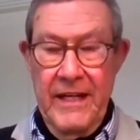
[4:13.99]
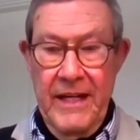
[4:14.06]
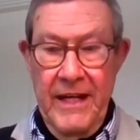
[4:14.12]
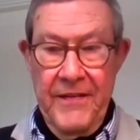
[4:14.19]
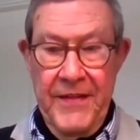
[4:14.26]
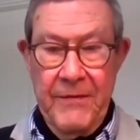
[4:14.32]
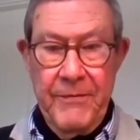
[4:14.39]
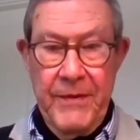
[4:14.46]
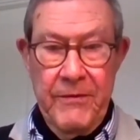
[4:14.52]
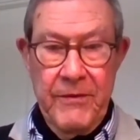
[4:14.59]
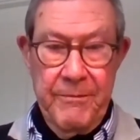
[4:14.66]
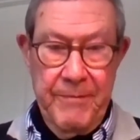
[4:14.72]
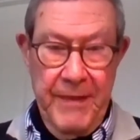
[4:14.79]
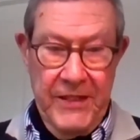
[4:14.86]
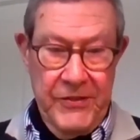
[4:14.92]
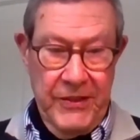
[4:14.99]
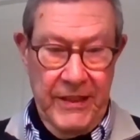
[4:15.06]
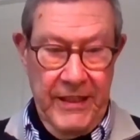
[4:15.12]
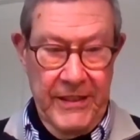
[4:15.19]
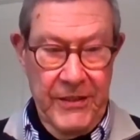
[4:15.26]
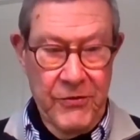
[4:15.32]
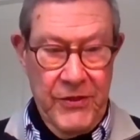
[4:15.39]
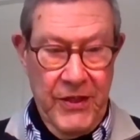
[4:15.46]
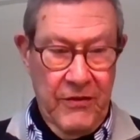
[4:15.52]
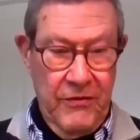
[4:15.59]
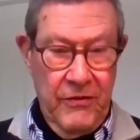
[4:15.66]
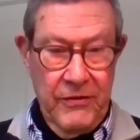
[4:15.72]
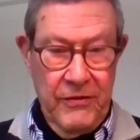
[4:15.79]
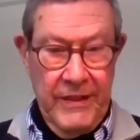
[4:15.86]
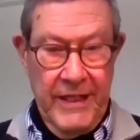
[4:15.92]
and then we would basically use our
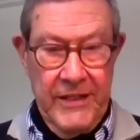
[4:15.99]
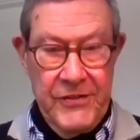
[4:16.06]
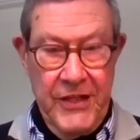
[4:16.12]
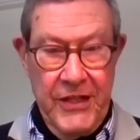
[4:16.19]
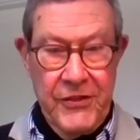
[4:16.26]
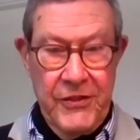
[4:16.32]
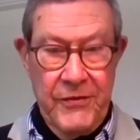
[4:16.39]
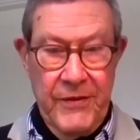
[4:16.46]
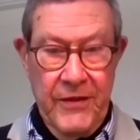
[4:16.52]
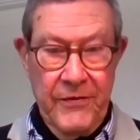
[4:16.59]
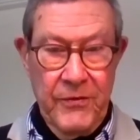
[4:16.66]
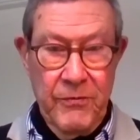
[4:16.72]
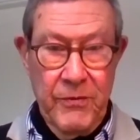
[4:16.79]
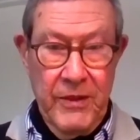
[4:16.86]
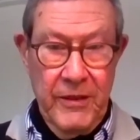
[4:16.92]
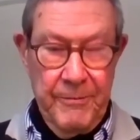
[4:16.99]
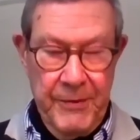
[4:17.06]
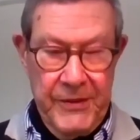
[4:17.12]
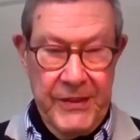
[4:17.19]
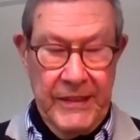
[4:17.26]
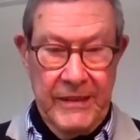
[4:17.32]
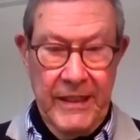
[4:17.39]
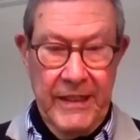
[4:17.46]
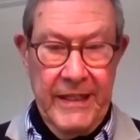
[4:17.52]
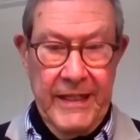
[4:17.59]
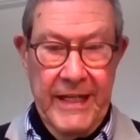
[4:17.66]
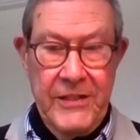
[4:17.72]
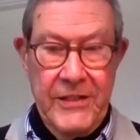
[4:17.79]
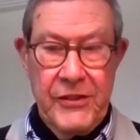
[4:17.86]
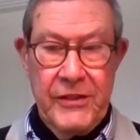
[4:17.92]
organization around the world, particularly in
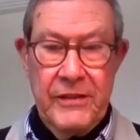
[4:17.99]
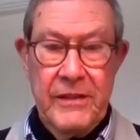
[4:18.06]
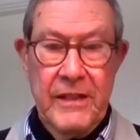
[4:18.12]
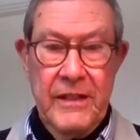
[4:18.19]
Asia,